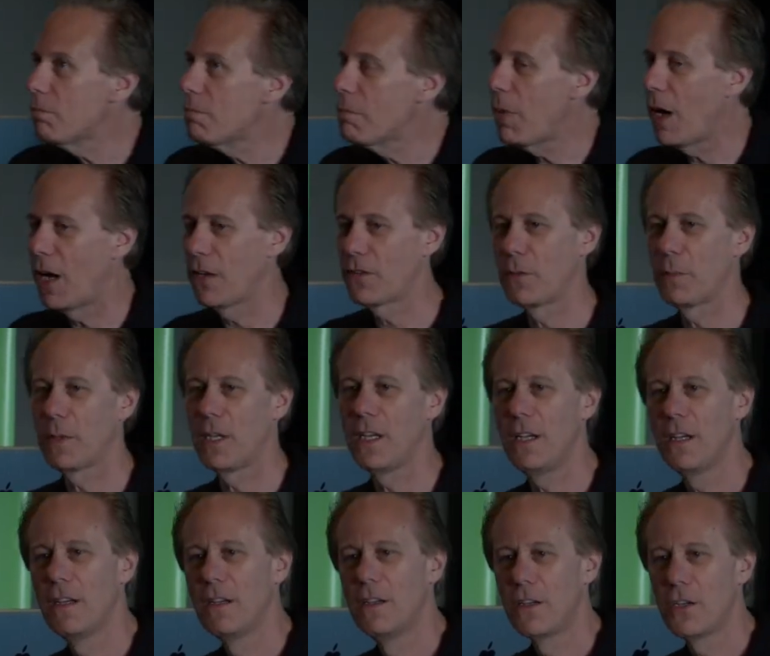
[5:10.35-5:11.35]
Possibly.
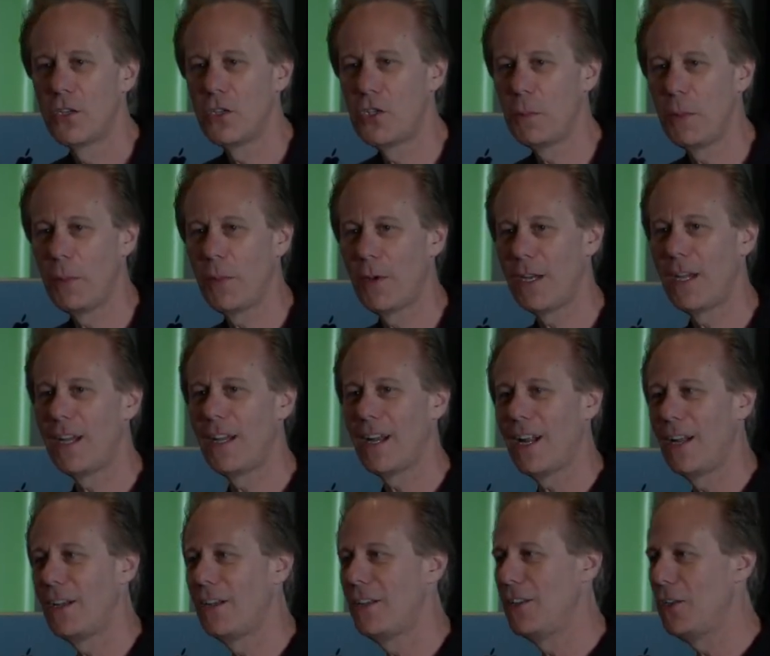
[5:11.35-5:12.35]
Could you be putting it
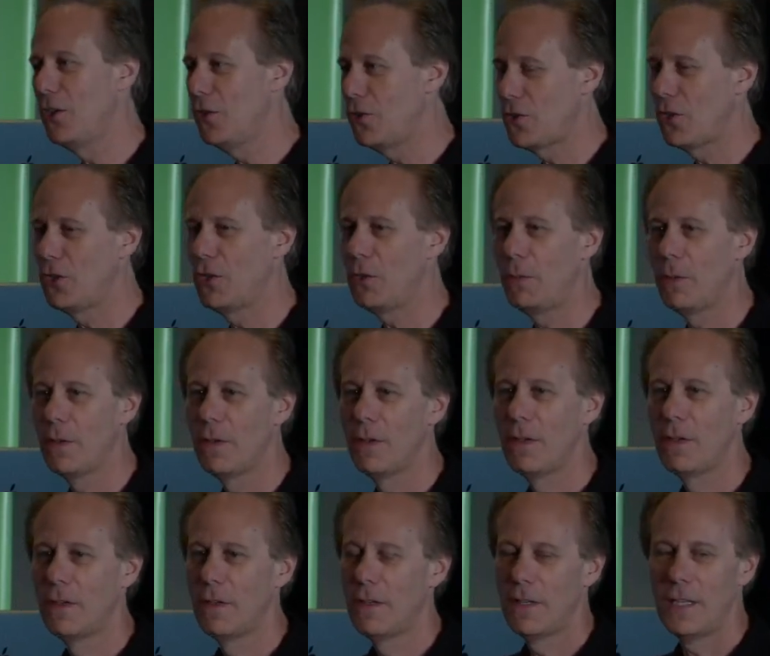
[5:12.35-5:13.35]
on YouTube?
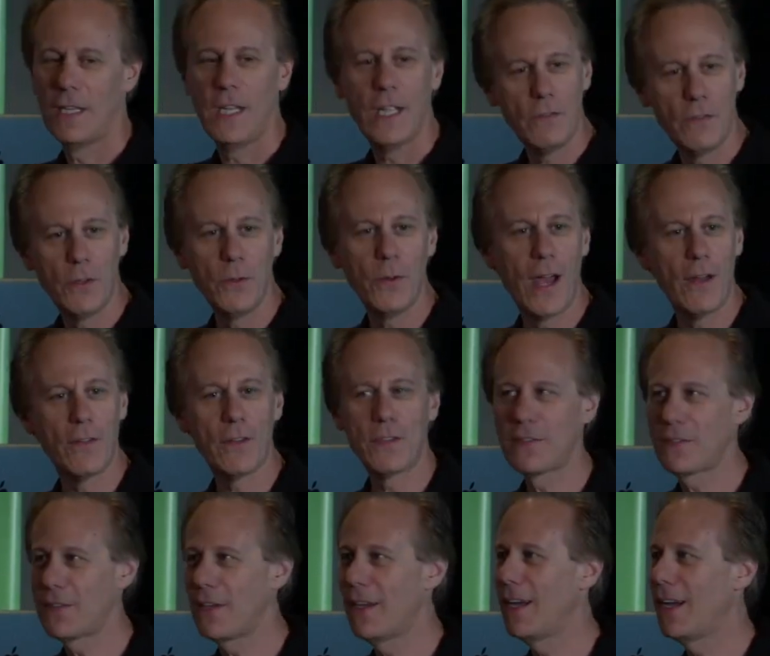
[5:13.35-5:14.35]
If you have
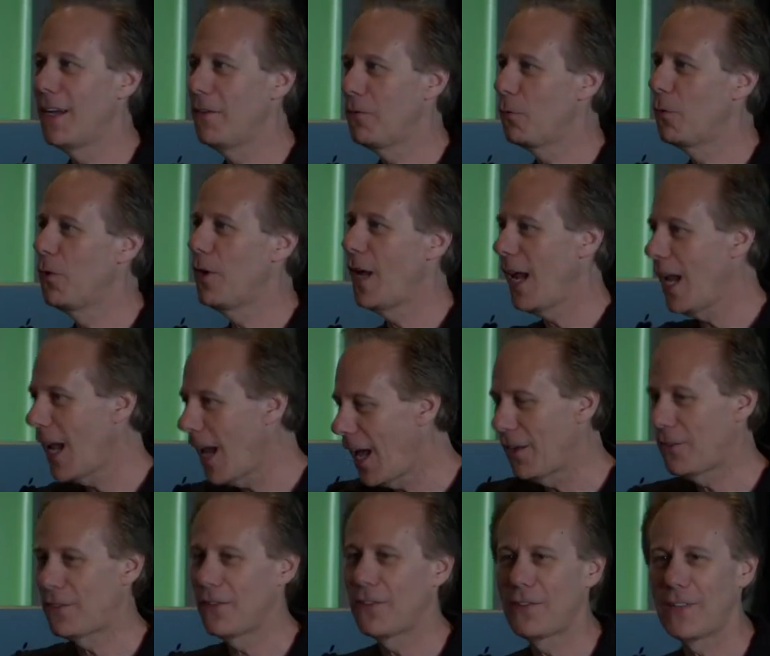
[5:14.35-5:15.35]
Renee
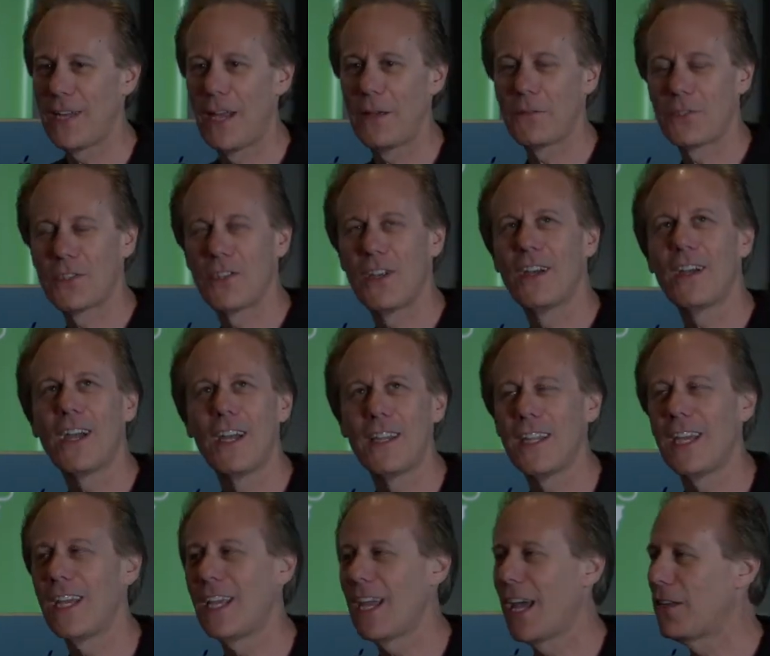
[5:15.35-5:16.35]
has a Samsung, I
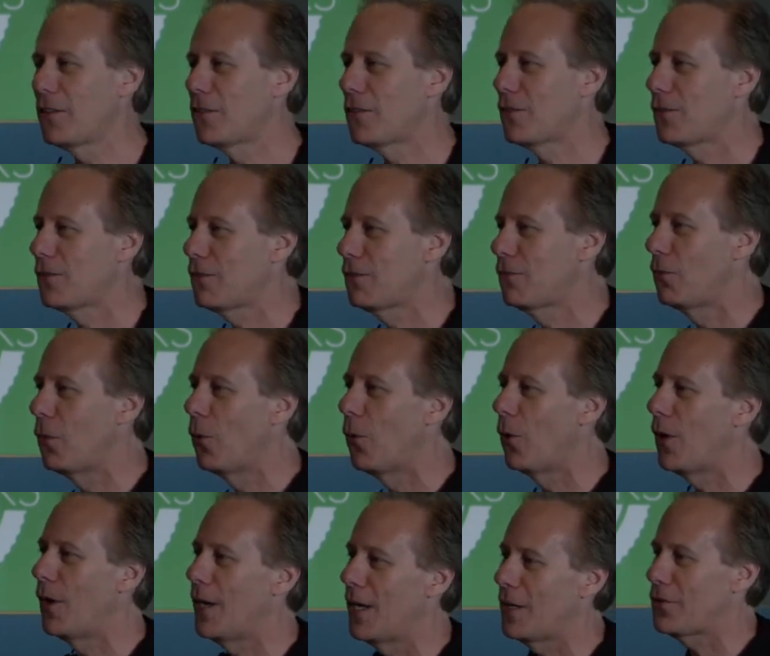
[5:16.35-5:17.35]
think
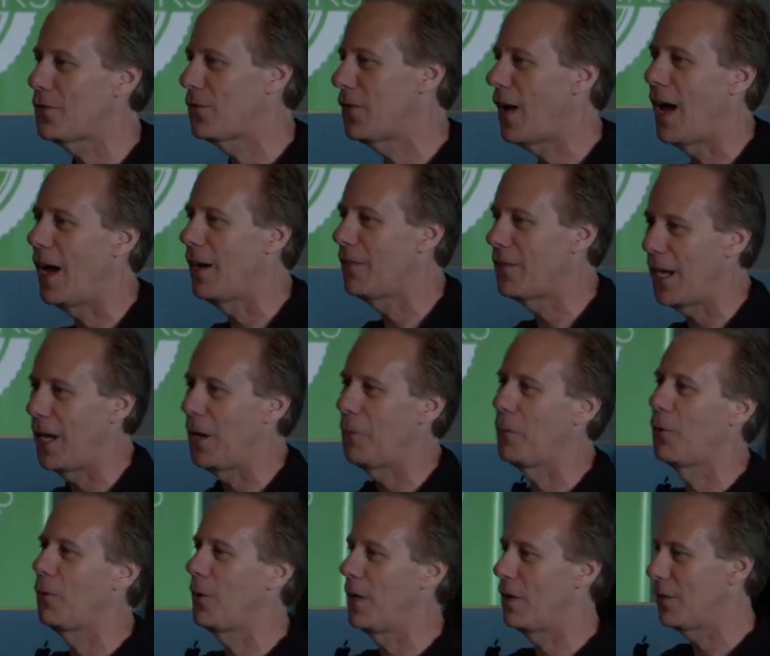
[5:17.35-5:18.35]
S4, S5
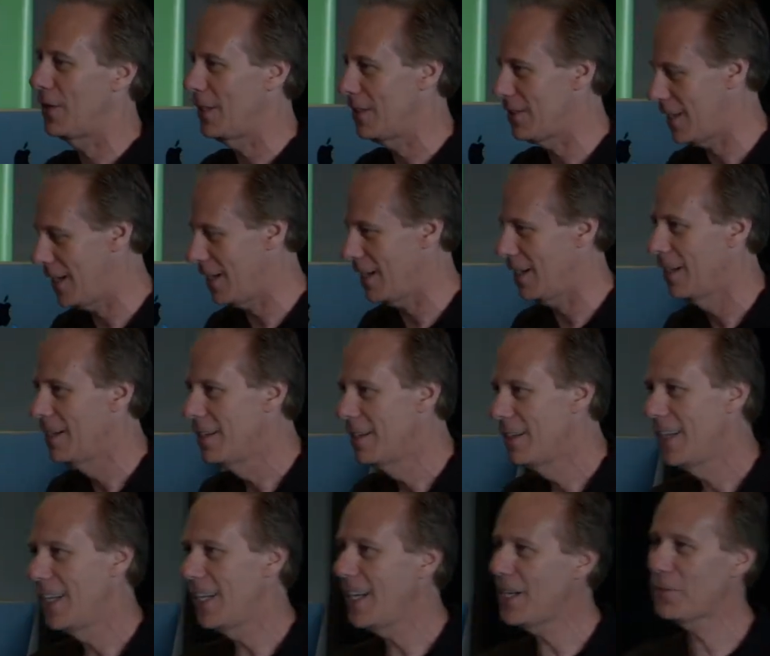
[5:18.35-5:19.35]
camera, whatever it is there.
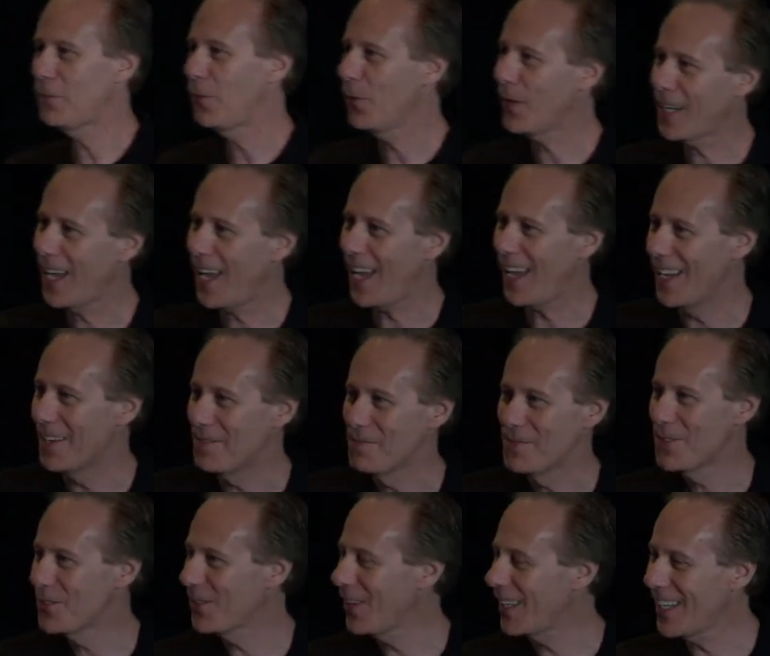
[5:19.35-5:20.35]
It has 4K.
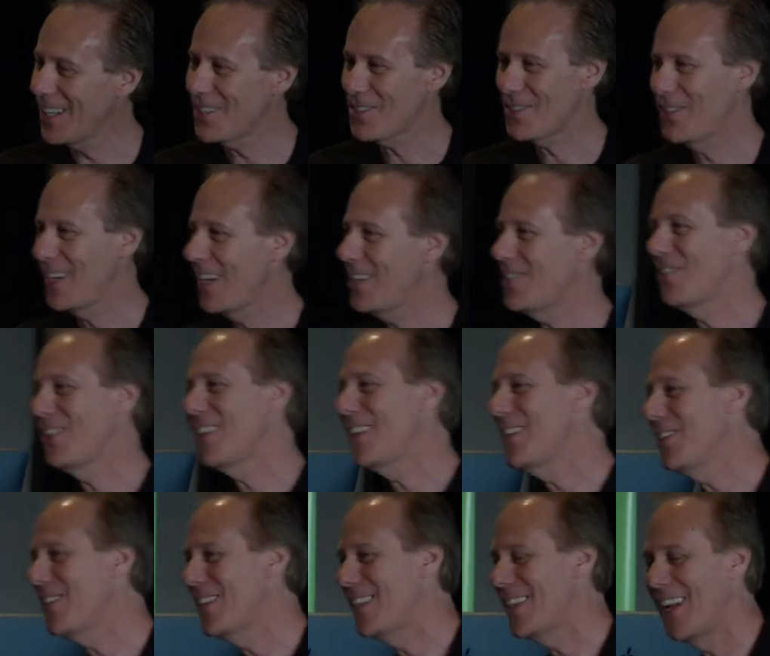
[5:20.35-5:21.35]
So I guess, yes, you can
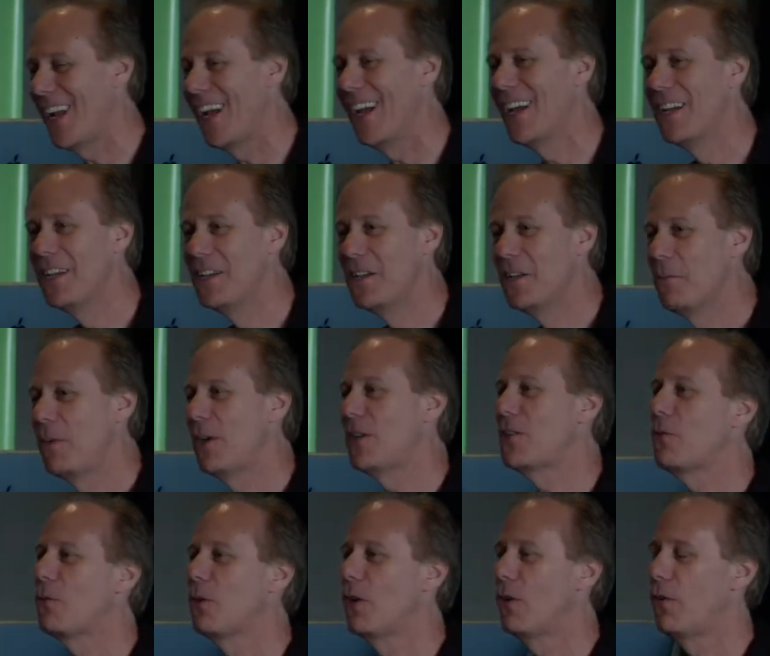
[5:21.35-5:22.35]
do it today. But is
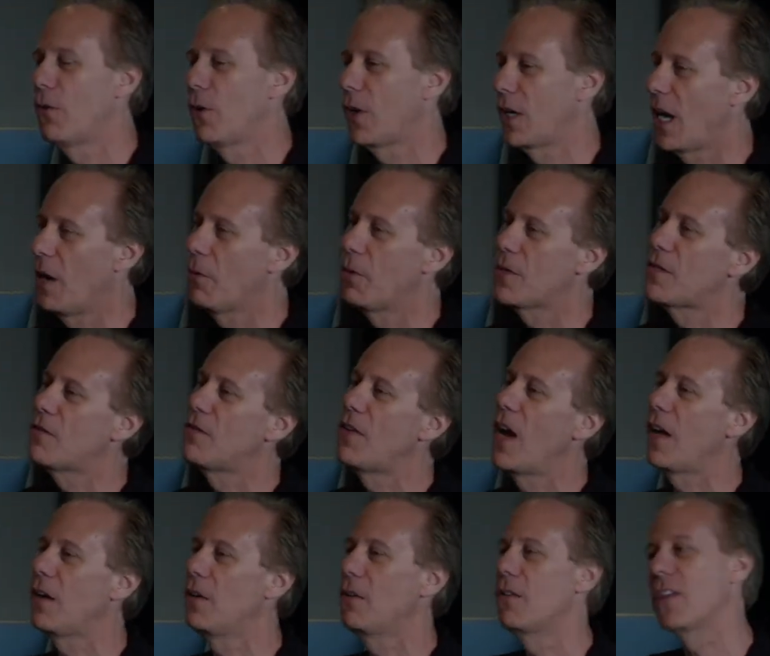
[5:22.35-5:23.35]
it real 4K? What's the
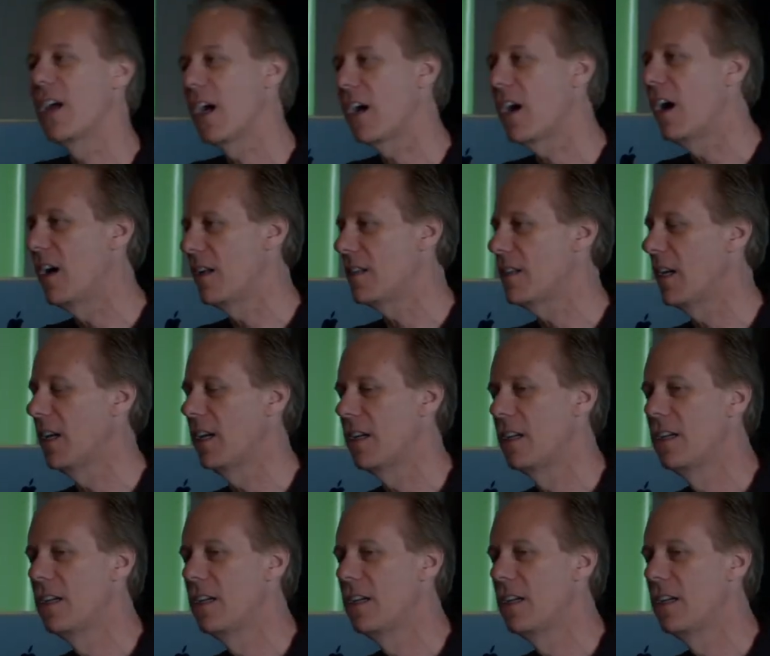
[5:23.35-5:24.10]
value of that content?